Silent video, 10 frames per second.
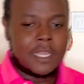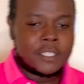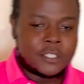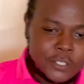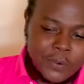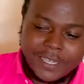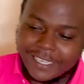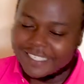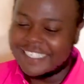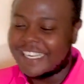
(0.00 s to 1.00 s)
so
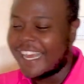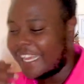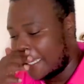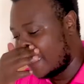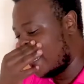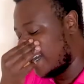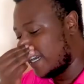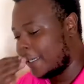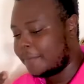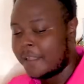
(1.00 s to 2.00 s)
it's like
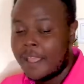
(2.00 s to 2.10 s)
uh,